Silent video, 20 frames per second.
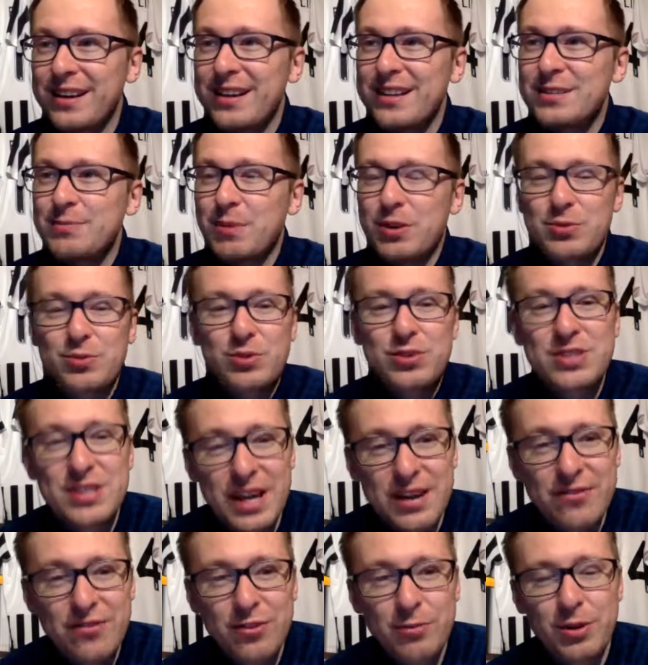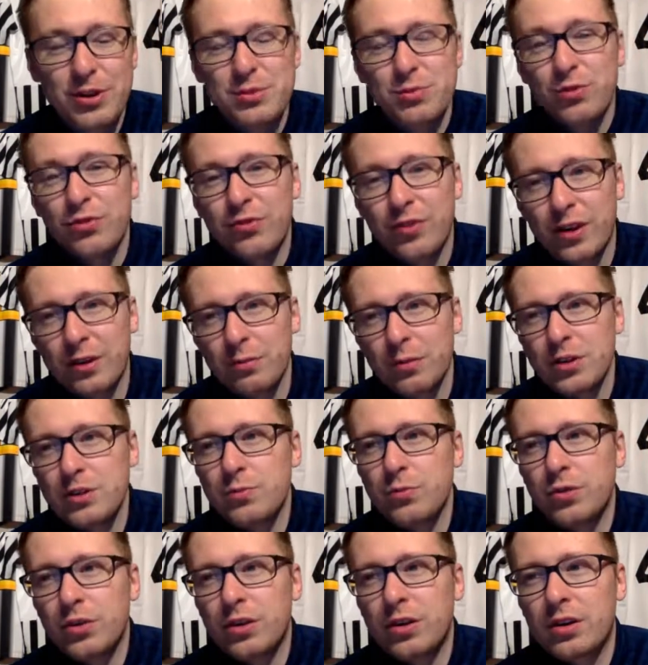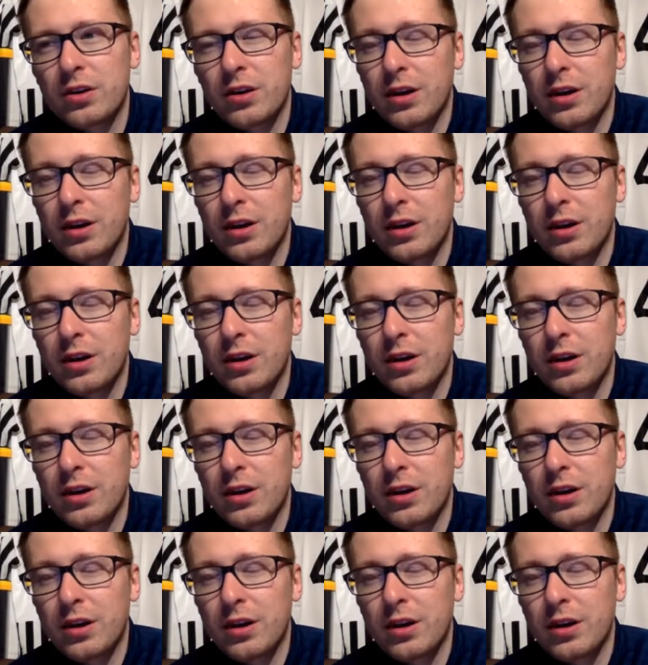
it's much more safer, much more fun, much more.